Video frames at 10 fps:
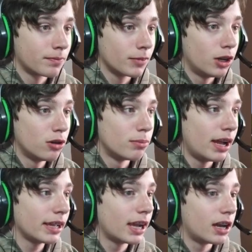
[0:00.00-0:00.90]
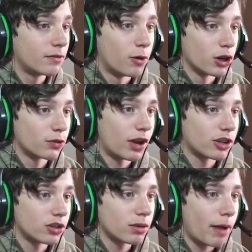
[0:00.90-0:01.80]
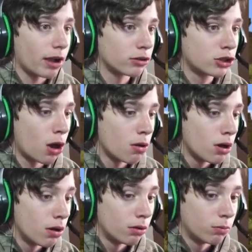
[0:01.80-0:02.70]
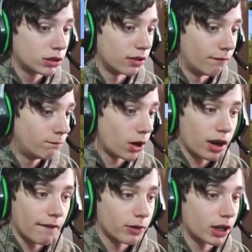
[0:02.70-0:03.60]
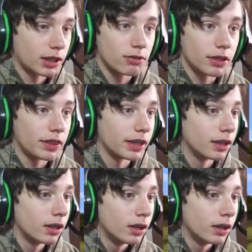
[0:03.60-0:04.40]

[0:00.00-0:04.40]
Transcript: Oh my god, forest fire started back. Let's go! What the fuck? I forgot that was a thing.